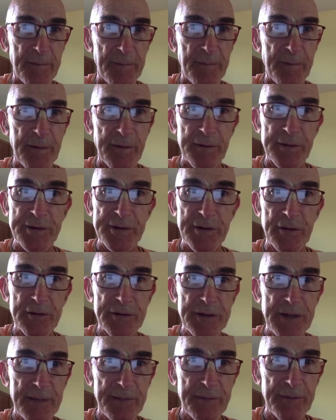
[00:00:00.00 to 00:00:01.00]
There was no
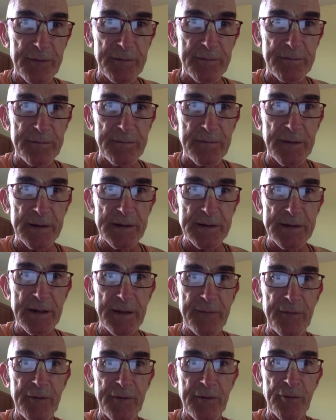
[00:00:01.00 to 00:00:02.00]
temple
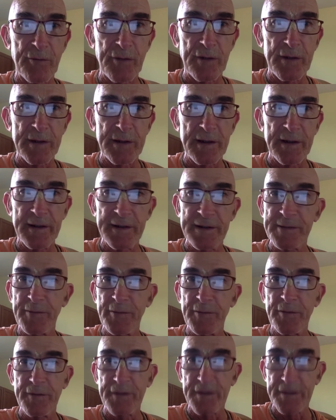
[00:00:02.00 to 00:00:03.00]
except for the one in his
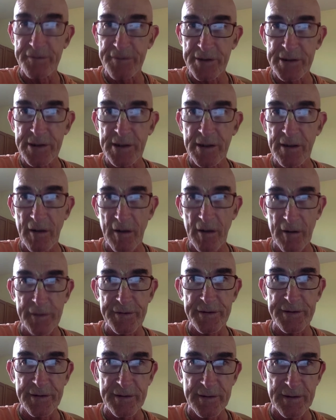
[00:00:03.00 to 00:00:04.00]
munificent
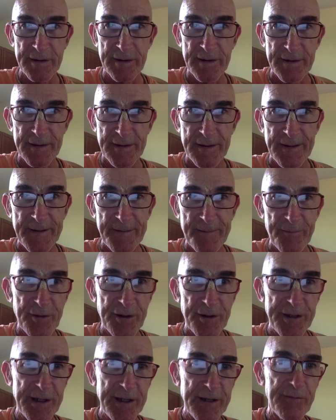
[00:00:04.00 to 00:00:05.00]
heart. But
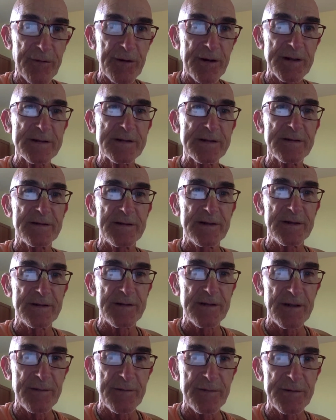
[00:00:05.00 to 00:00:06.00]
he was
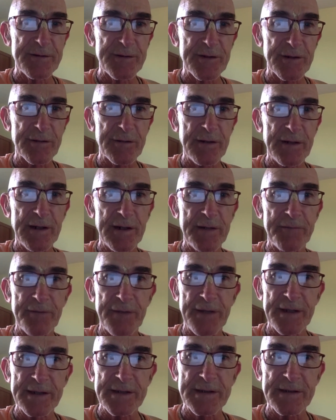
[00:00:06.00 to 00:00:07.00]
determined to create a
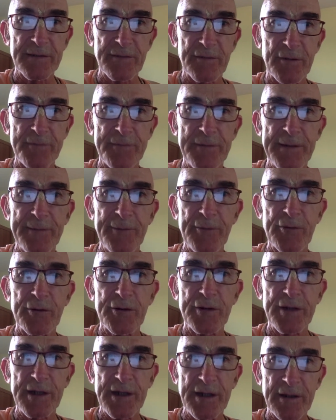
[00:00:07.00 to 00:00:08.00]
place where people
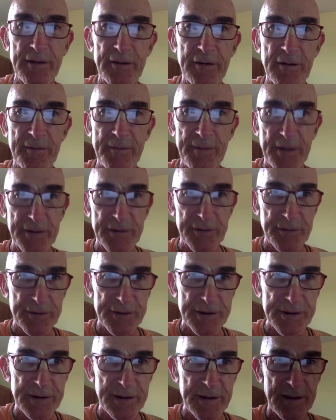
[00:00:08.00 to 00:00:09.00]
could hear about
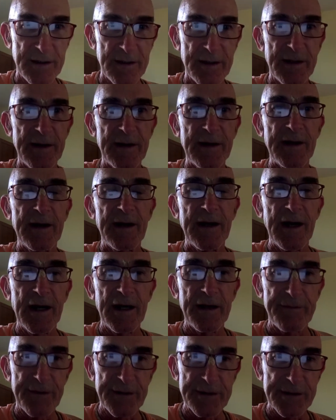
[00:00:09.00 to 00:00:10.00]
Krishna and
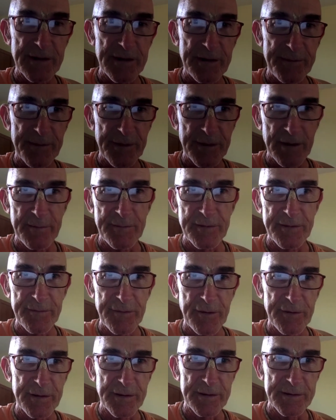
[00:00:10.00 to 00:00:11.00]
eventually become
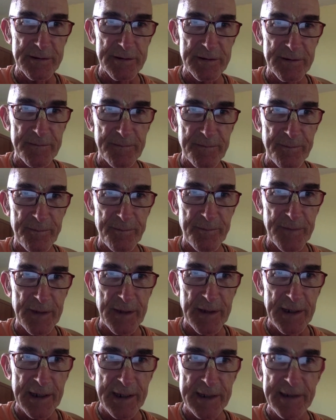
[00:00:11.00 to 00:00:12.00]
devotees.
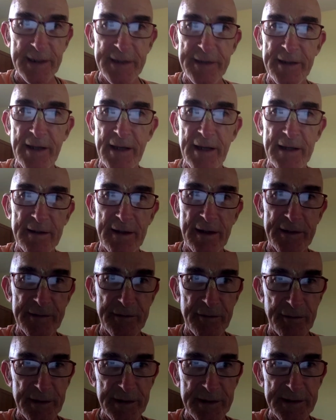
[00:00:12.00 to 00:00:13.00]
He did that at
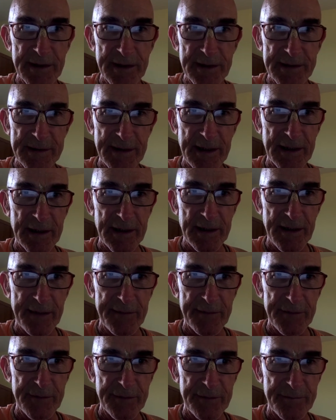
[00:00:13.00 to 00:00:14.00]
26 2nd
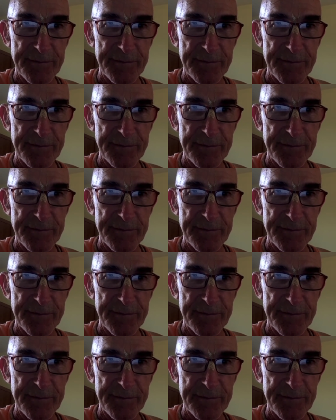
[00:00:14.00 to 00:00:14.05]
Avenue.